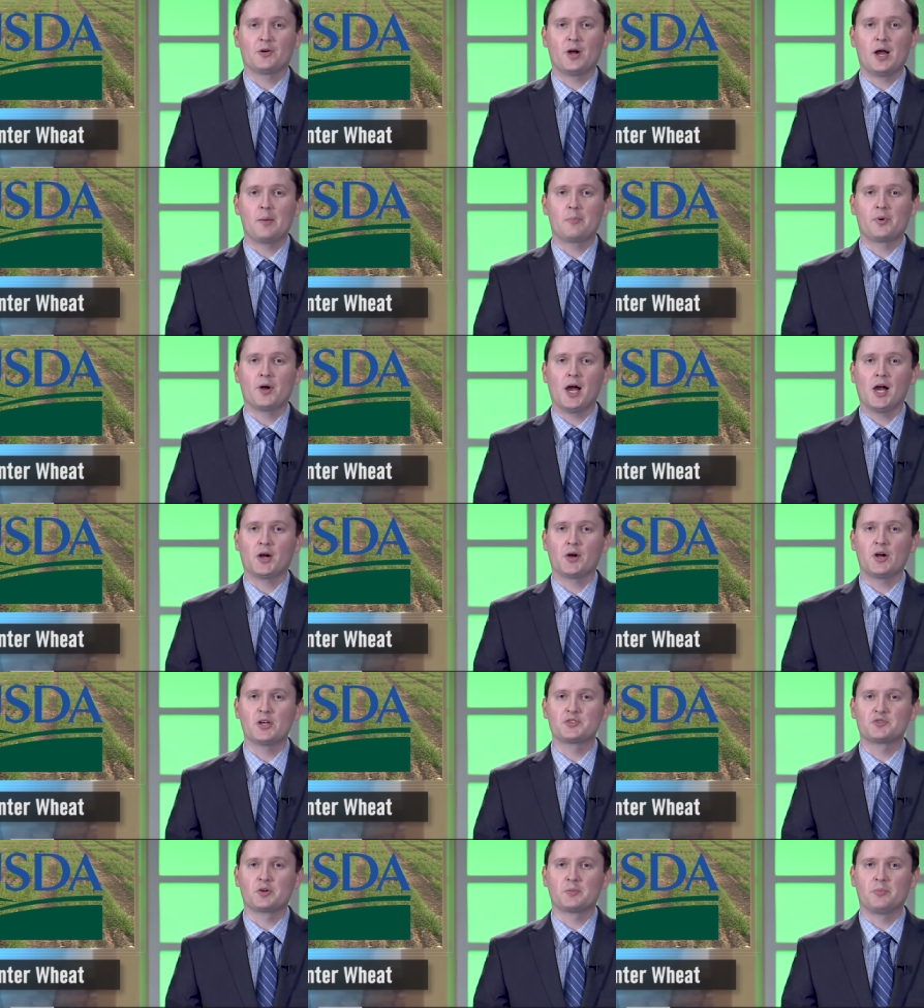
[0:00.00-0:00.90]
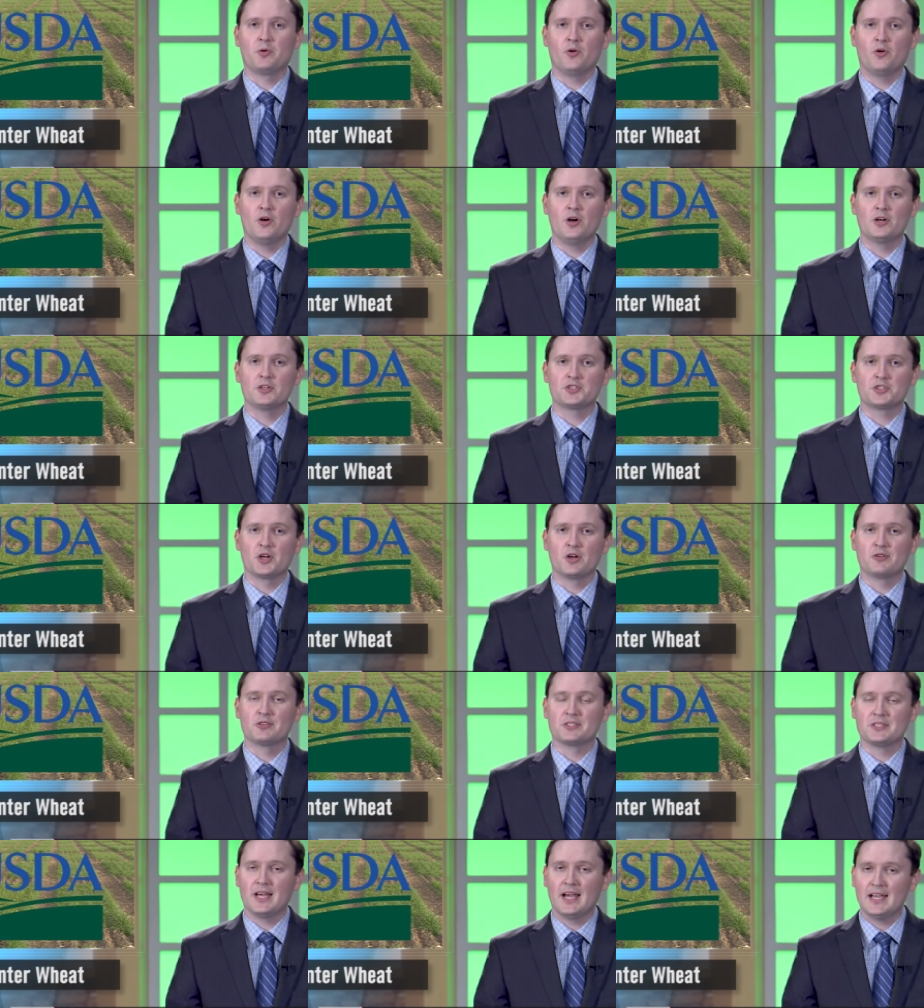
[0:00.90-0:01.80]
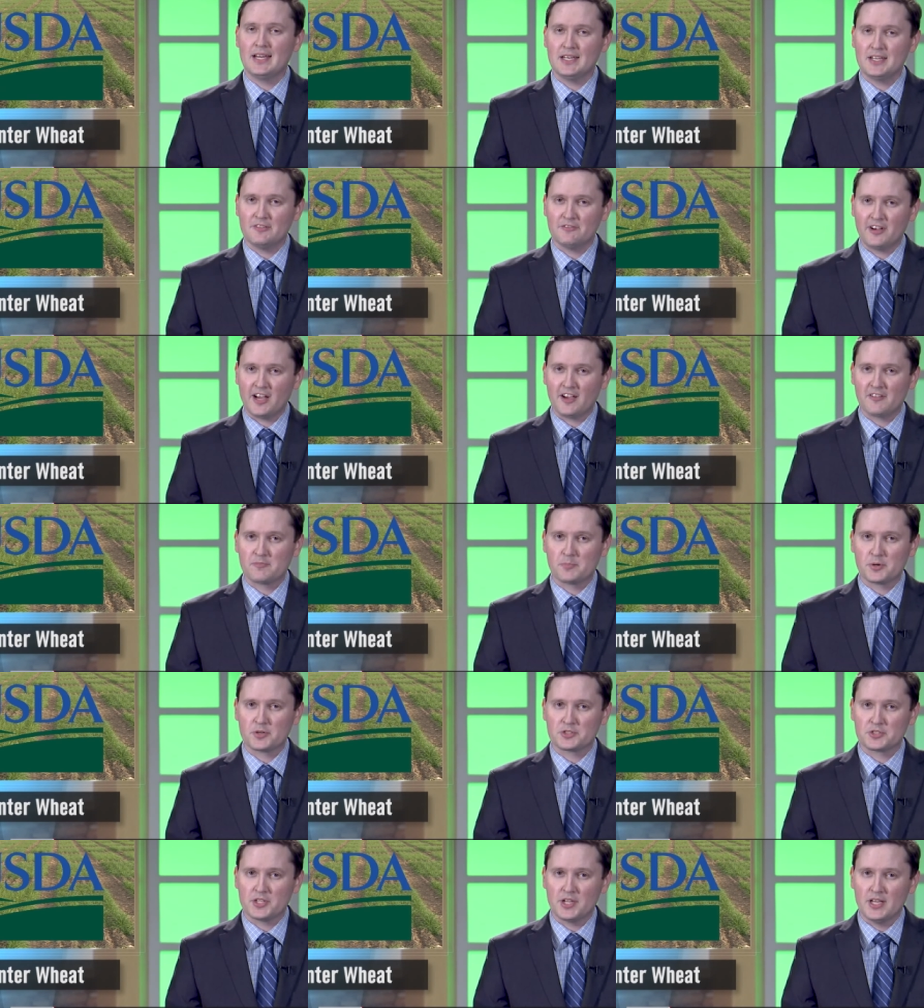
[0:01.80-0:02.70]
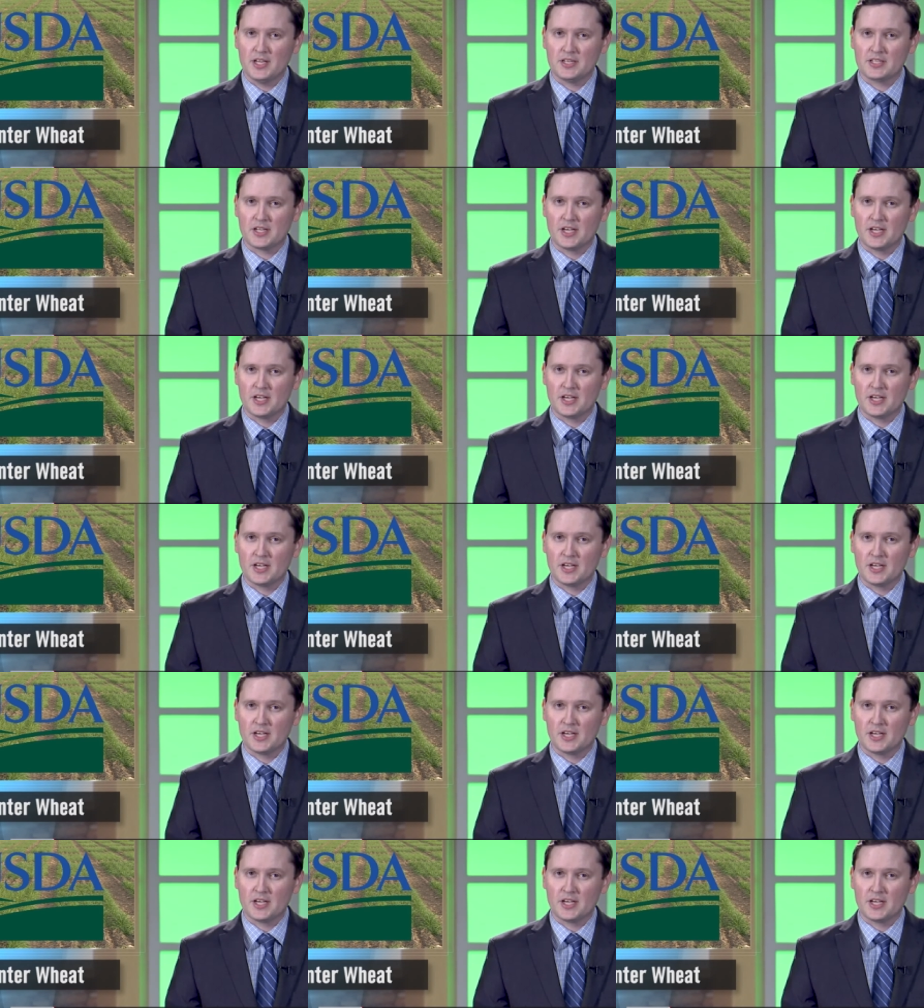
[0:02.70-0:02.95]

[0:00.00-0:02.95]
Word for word: crop progress report shows 95%